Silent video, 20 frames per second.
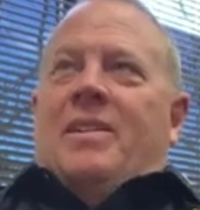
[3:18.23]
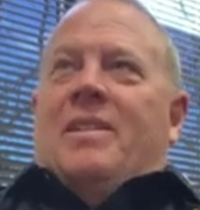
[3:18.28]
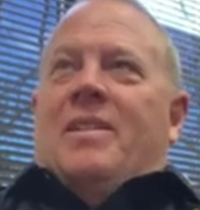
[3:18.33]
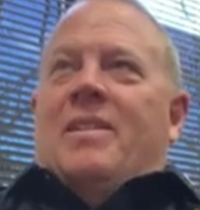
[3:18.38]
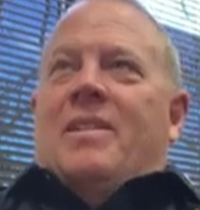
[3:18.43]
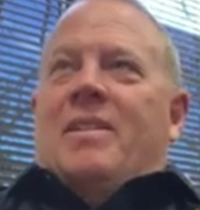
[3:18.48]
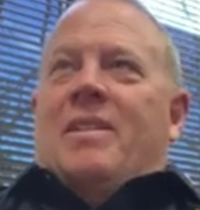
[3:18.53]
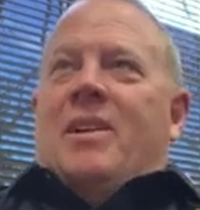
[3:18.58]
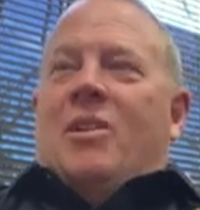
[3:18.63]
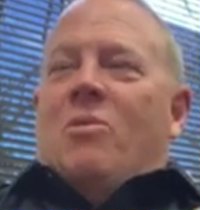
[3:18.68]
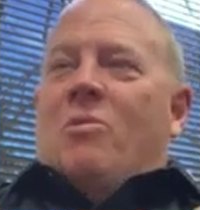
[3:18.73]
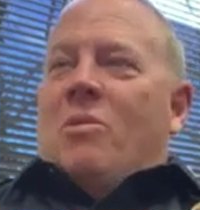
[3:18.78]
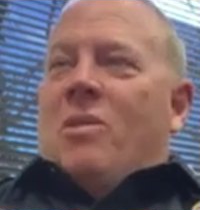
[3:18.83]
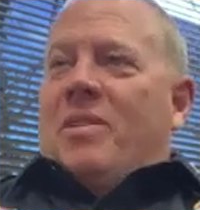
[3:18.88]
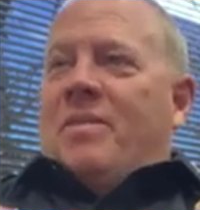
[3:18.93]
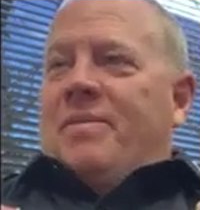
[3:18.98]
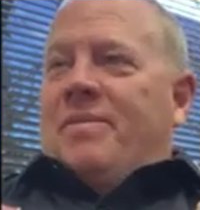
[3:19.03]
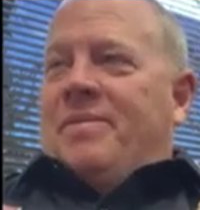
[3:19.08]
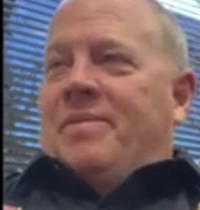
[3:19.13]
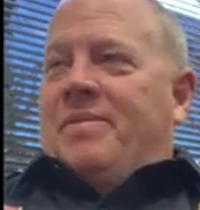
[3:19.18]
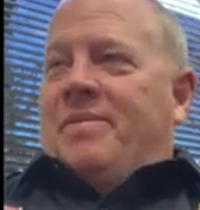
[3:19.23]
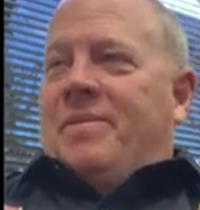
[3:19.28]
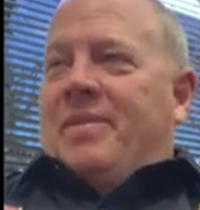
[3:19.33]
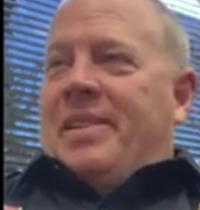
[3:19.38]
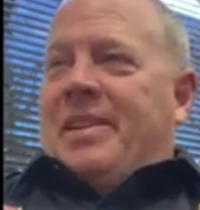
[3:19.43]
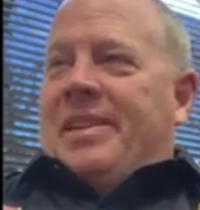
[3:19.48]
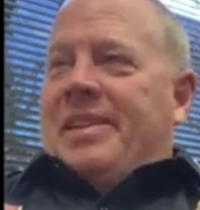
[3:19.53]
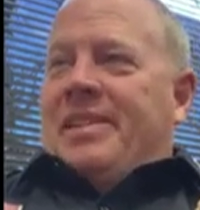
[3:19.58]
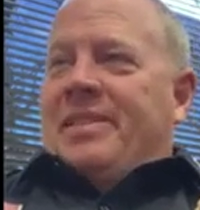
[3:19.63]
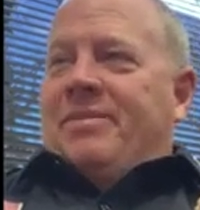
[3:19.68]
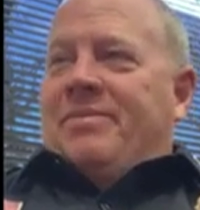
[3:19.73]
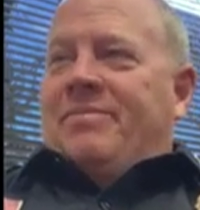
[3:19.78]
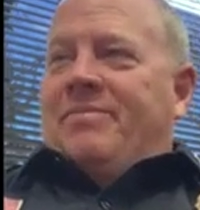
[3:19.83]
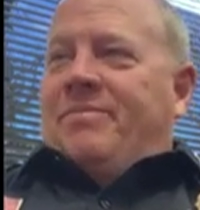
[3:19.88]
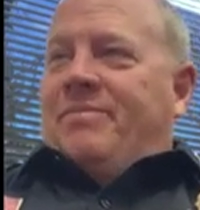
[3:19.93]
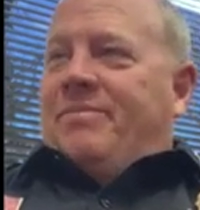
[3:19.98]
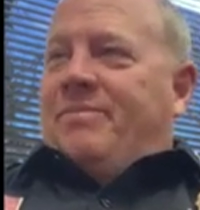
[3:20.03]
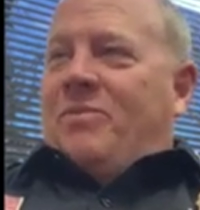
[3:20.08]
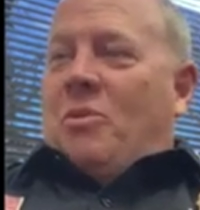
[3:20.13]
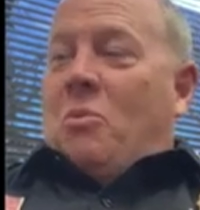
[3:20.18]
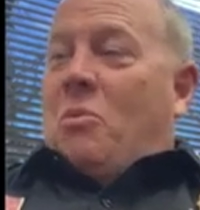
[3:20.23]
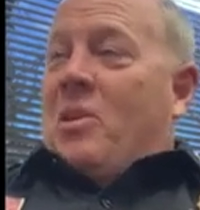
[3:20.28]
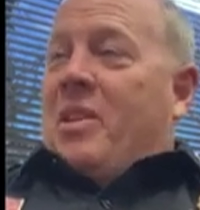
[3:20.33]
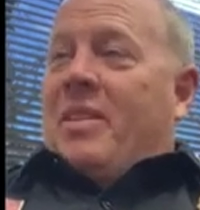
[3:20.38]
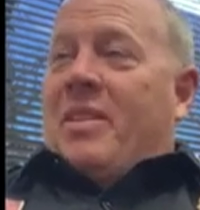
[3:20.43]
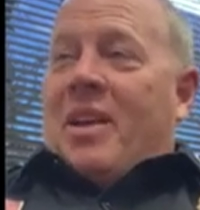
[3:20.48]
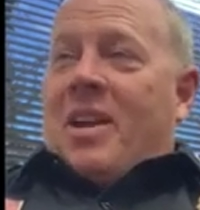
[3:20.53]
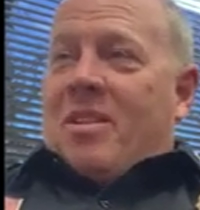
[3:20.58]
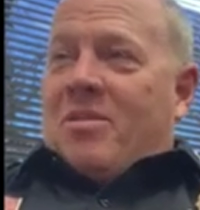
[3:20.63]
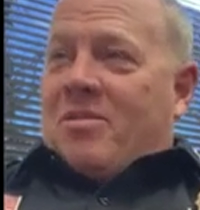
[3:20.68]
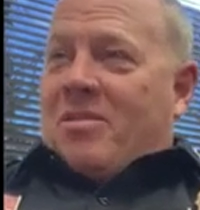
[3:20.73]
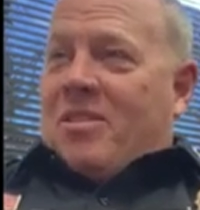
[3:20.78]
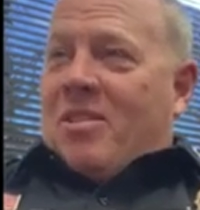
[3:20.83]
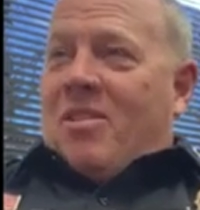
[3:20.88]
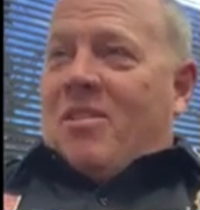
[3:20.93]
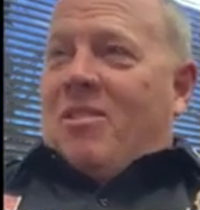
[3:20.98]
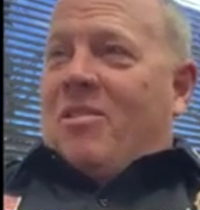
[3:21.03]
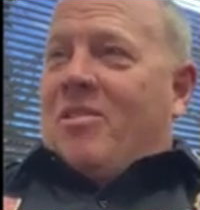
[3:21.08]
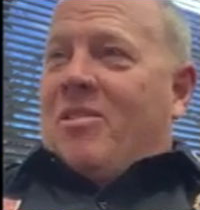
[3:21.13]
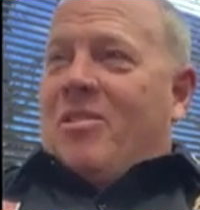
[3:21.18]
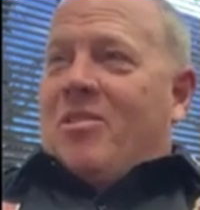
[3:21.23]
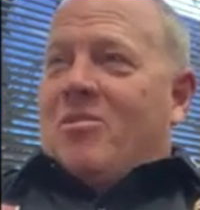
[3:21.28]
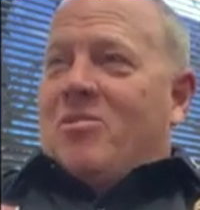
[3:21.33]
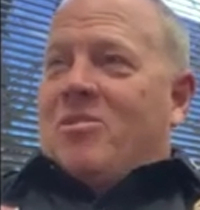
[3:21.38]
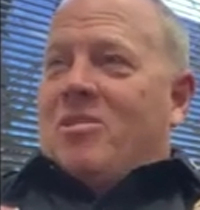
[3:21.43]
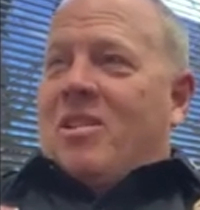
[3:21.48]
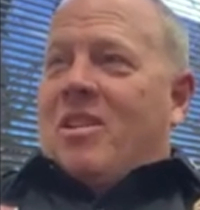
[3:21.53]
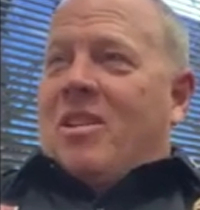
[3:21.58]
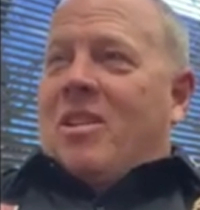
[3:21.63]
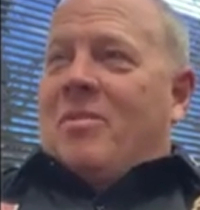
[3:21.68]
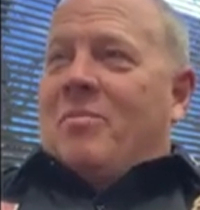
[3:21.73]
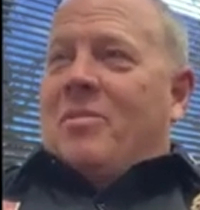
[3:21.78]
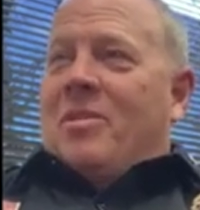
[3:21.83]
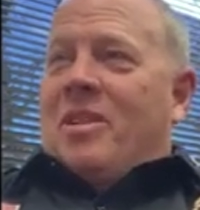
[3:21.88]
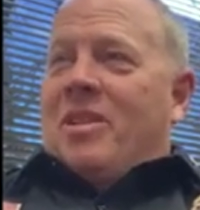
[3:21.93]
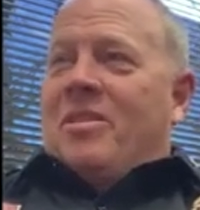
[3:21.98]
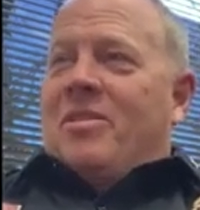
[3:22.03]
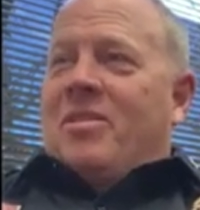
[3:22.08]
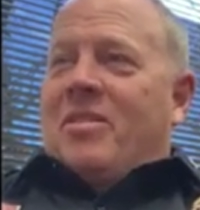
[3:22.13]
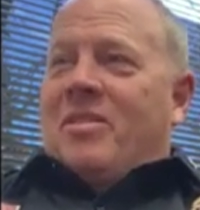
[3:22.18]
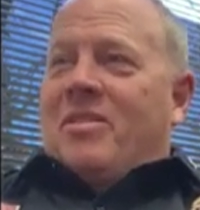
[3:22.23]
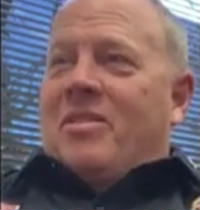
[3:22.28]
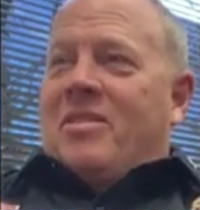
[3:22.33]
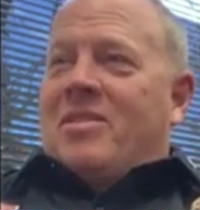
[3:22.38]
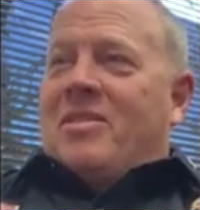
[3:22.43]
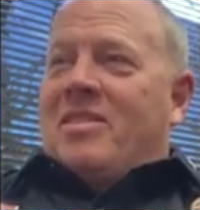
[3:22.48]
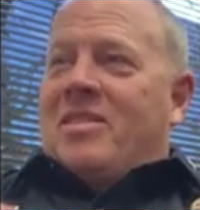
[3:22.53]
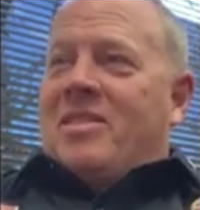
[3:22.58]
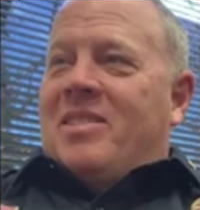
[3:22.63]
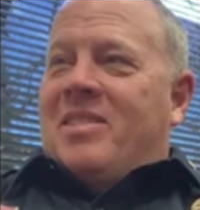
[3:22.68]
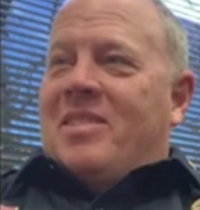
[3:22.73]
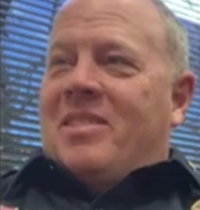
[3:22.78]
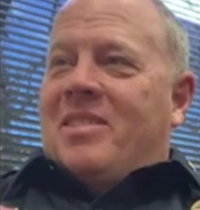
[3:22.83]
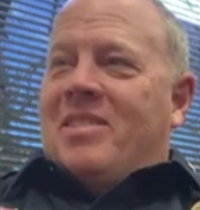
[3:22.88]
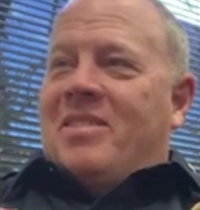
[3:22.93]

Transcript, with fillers: uh, I quit a forty thousand dollar a year job, and I took this